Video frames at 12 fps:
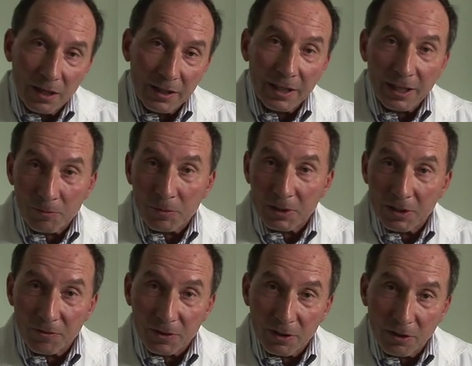can be
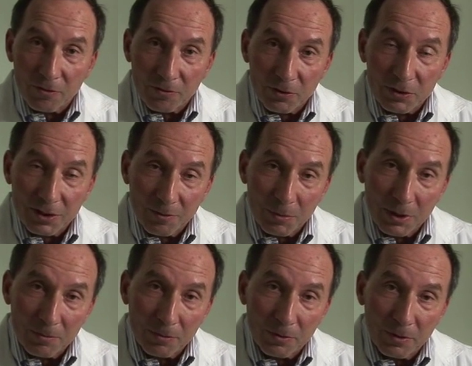difficult for some
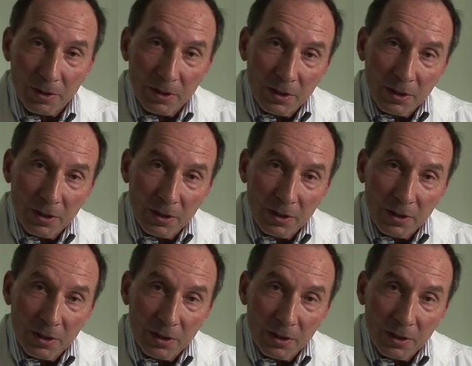people.